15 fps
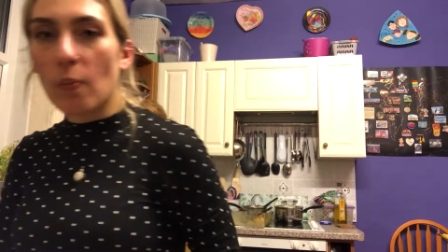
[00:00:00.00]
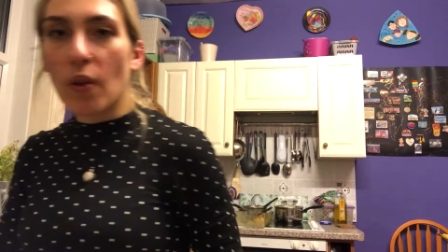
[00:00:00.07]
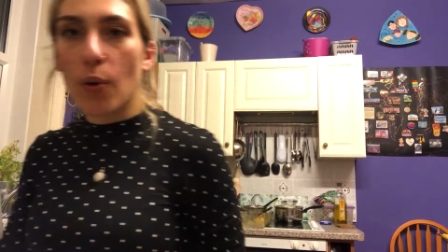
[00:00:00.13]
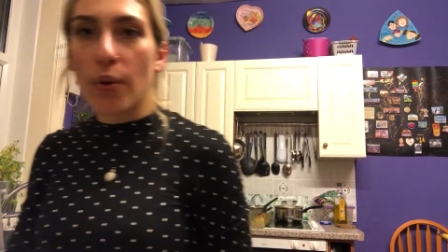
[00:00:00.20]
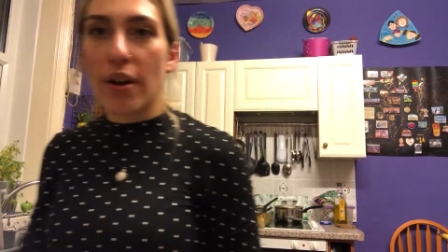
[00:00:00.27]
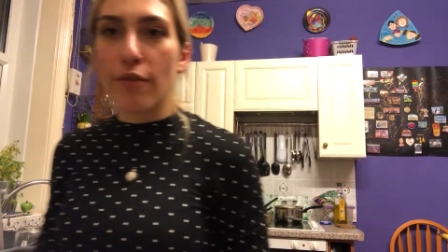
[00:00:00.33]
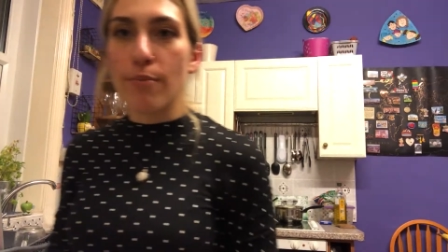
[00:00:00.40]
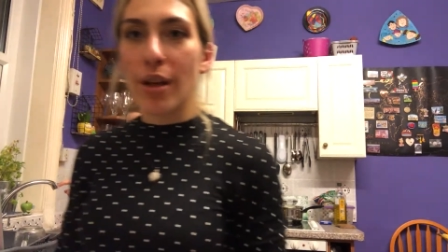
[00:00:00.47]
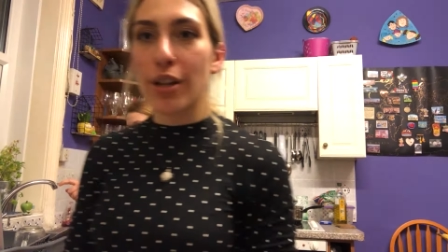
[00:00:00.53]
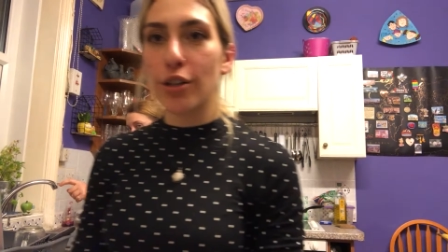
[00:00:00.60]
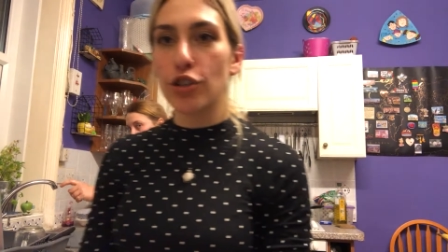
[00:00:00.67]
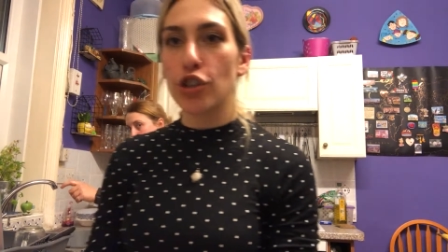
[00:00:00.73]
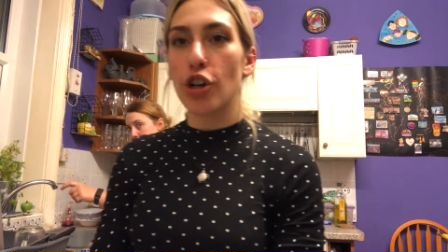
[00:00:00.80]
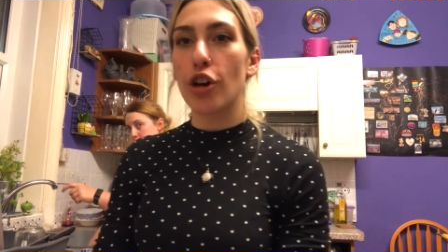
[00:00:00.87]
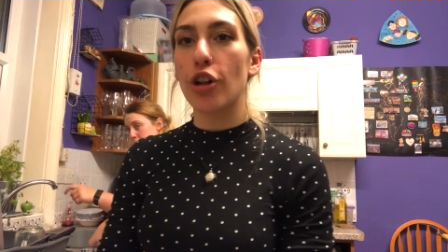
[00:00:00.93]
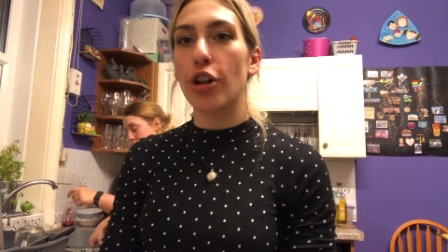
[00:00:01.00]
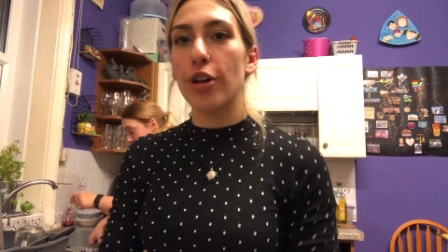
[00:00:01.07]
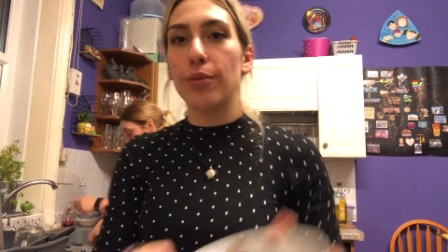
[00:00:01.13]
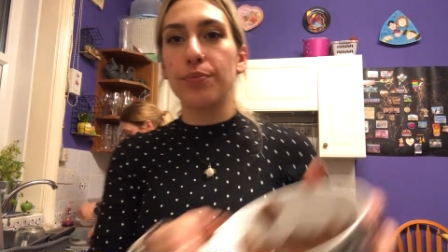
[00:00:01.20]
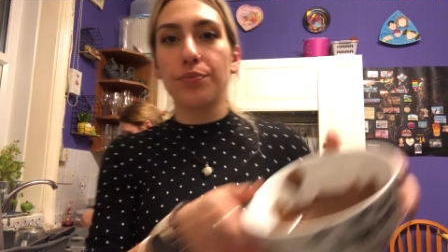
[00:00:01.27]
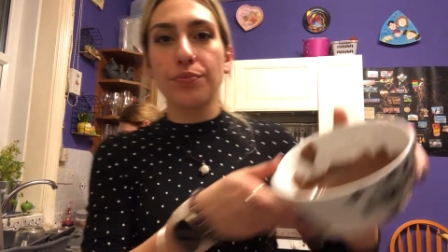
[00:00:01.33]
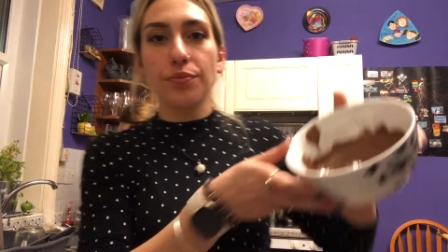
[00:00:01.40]
We have melted chocolate.
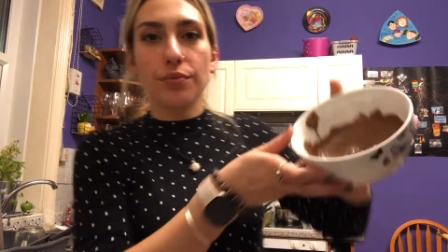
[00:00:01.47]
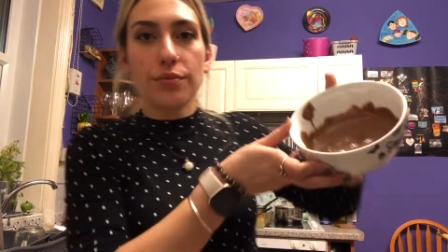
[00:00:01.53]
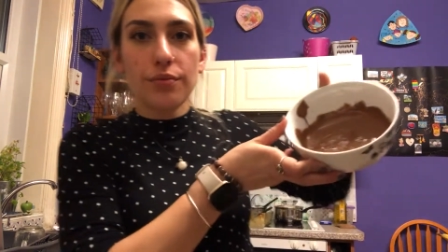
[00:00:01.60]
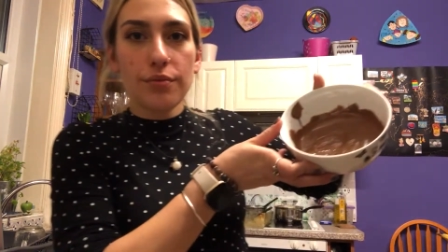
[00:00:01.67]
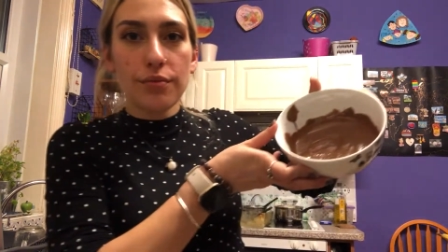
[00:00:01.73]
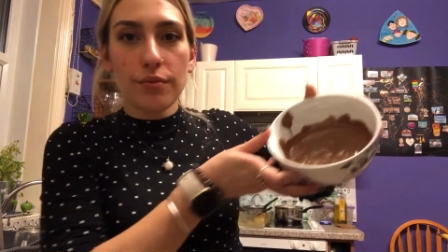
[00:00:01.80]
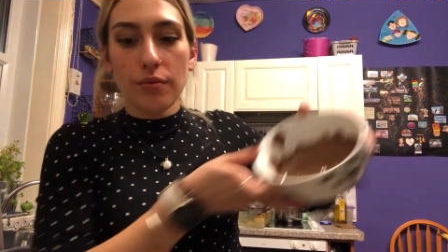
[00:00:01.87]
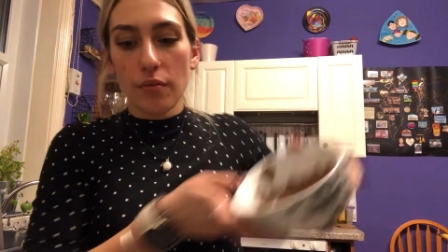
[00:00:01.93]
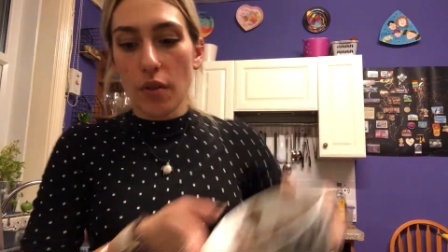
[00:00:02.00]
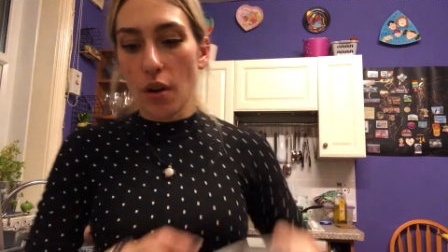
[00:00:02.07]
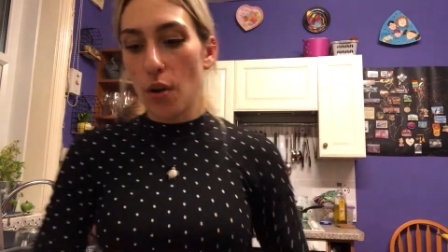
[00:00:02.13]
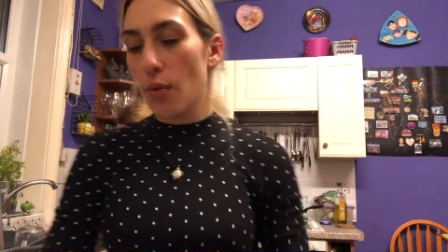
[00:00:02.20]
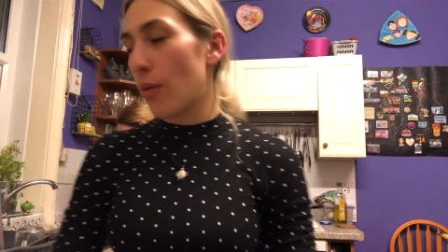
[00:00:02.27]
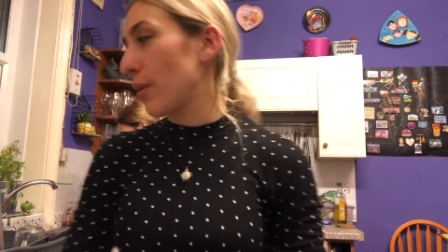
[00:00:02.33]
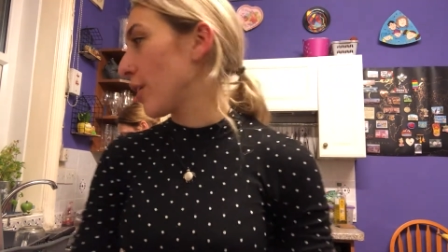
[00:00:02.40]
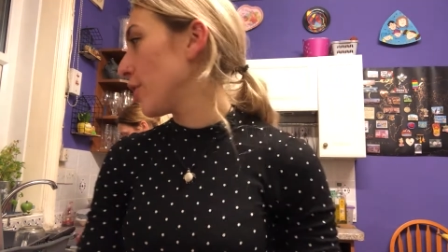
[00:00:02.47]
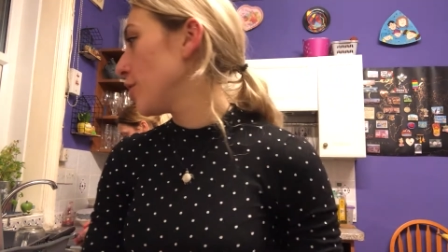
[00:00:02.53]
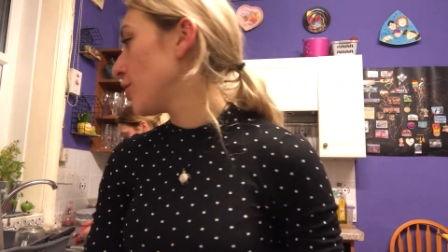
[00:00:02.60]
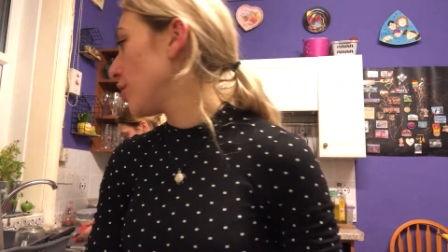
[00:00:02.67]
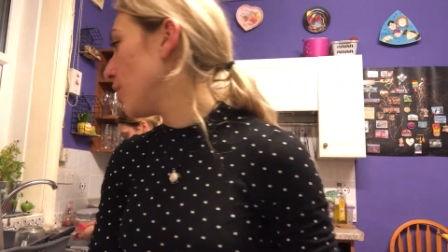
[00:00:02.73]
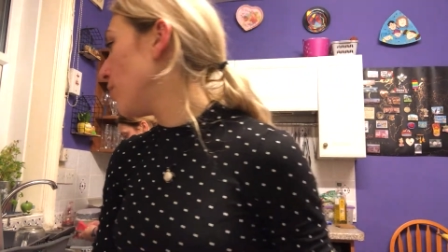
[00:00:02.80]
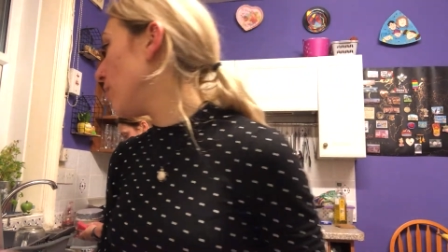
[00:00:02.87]
What we're going to
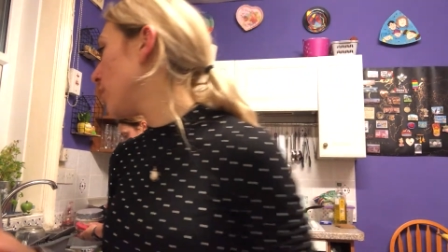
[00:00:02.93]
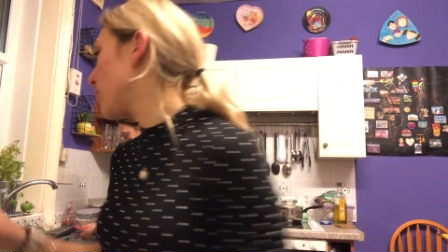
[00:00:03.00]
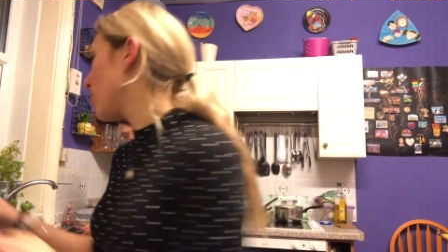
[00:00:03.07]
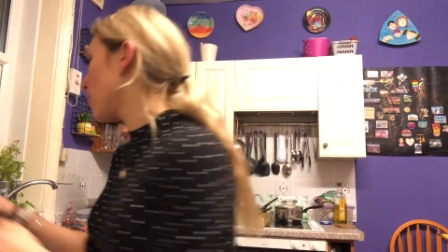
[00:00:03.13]
do is